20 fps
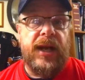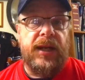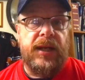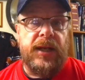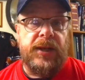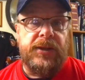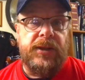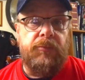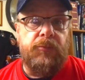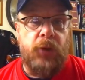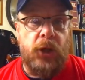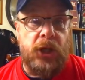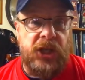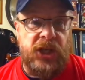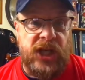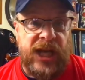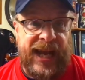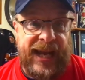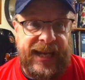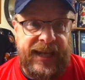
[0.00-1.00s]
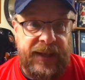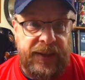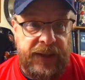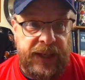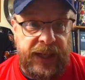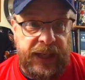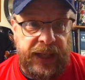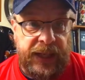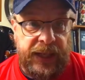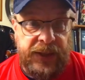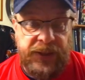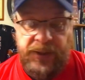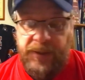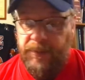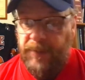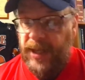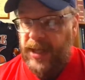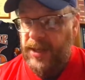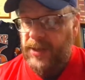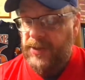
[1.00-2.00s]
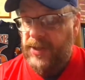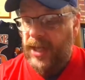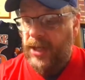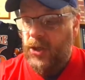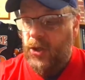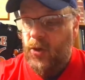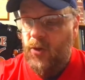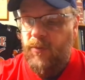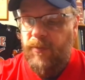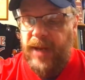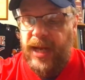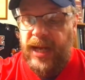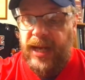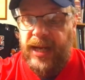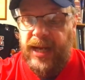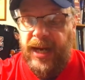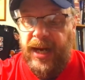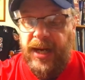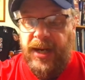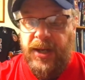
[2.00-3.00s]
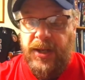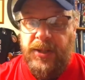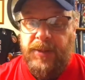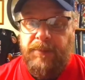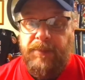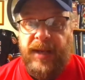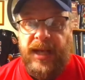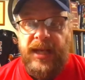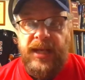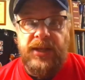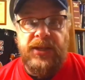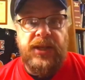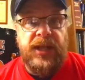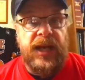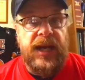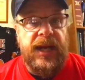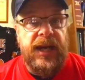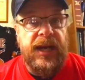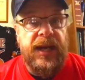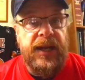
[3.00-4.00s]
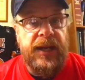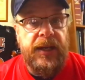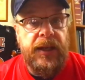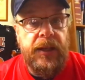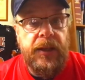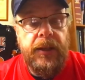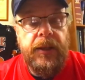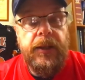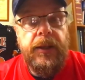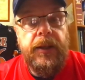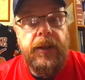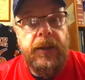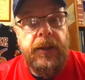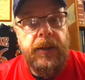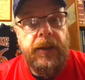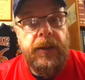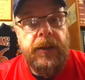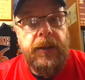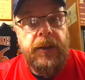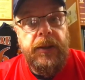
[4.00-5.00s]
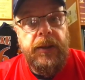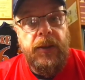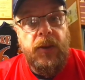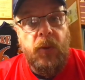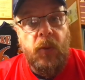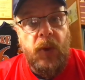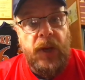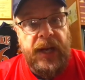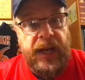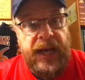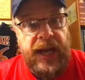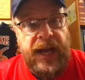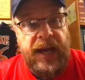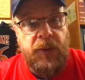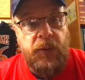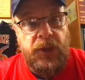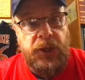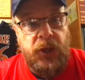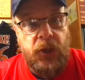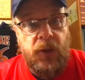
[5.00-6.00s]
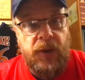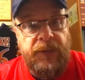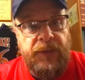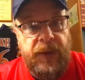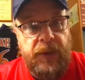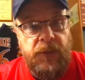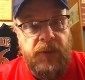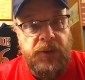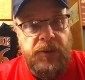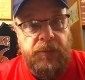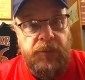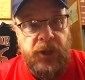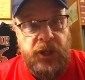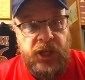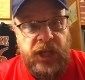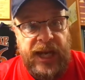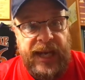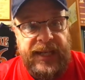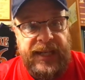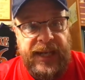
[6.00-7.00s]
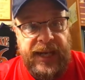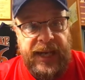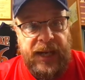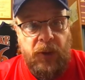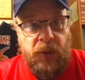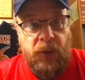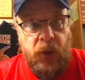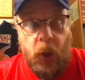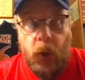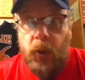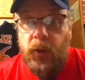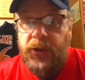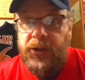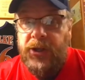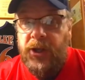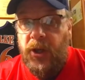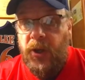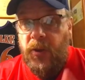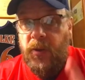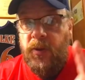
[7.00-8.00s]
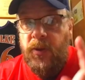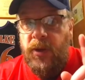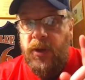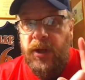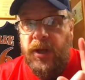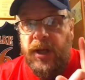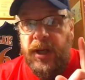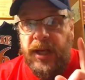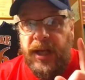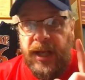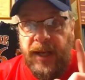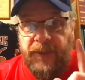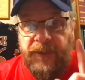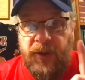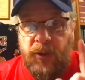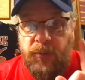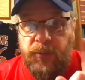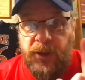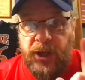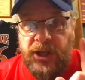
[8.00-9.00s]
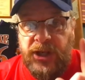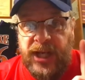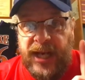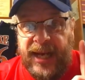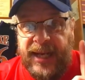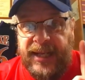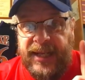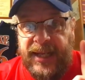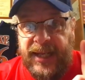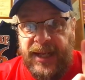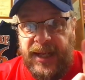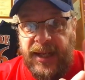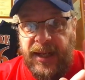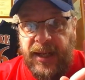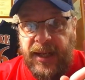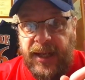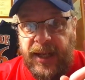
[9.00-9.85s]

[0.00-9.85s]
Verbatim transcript: doesn't project things, because they do make cards based on what a guy would do if he was projected out. Also, if you projected,